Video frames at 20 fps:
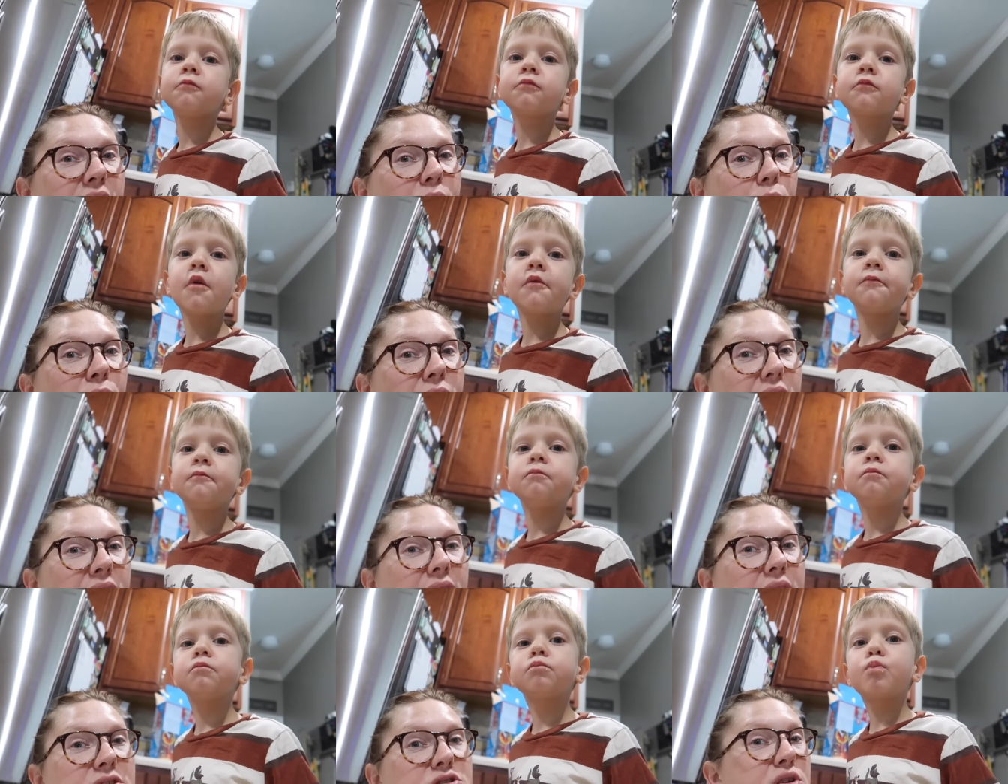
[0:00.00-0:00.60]
that
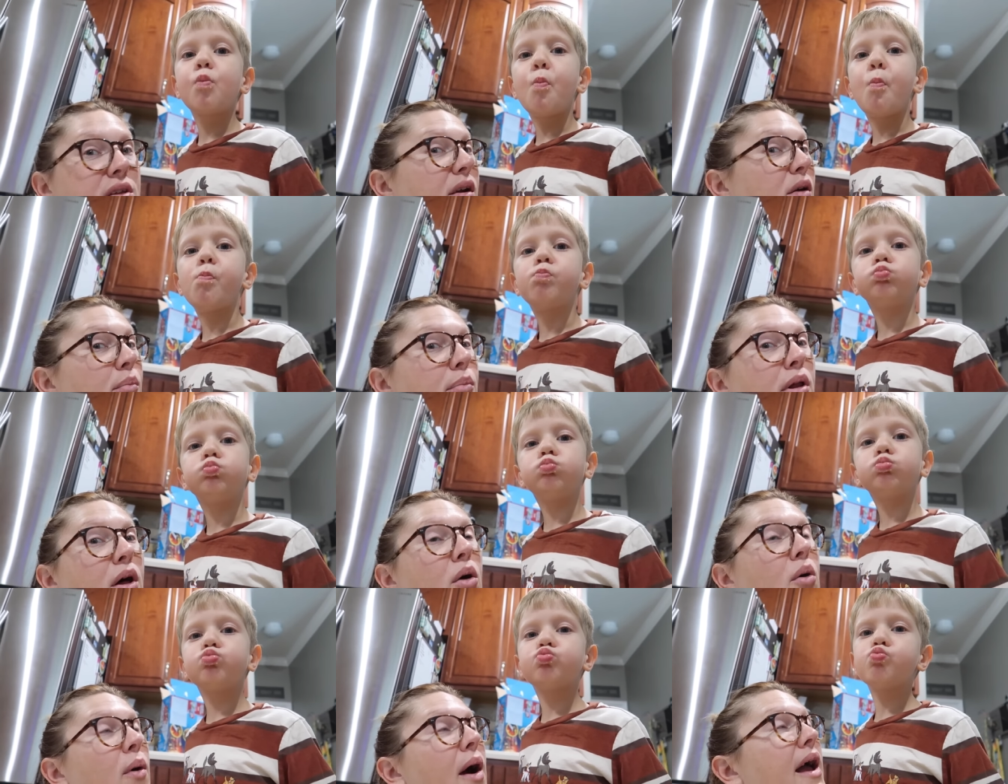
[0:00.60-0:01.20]
we, so they don't
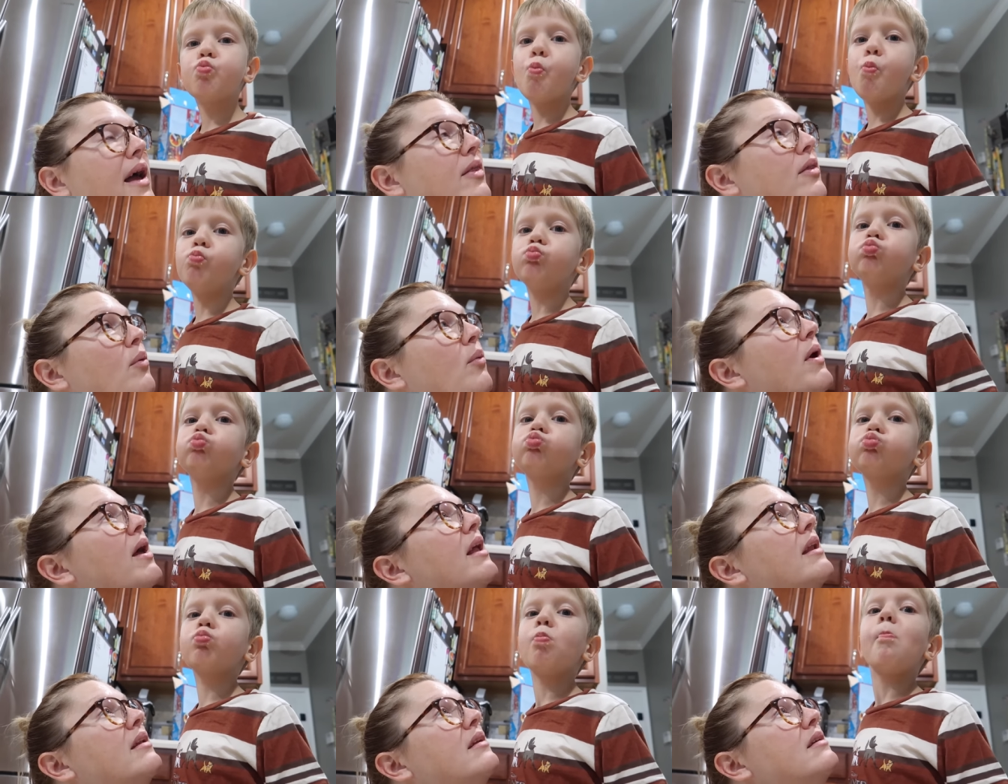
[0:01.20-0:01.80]
blow away in the
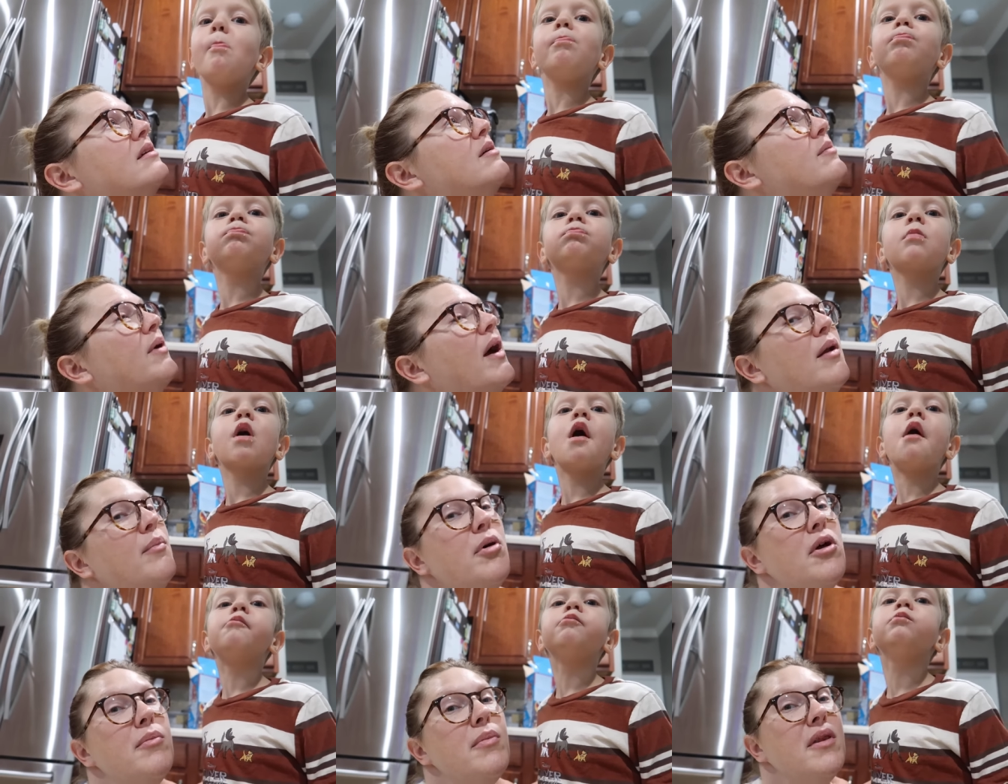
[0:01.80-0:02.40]
wind. We
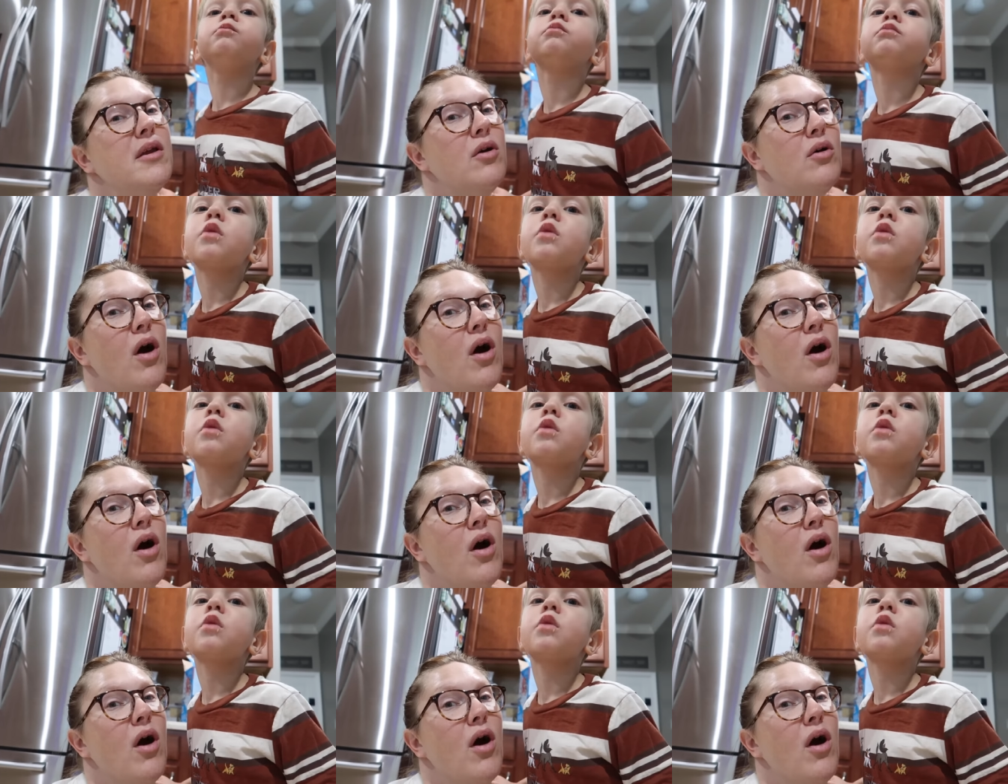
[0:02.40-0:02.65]
gotta put them in the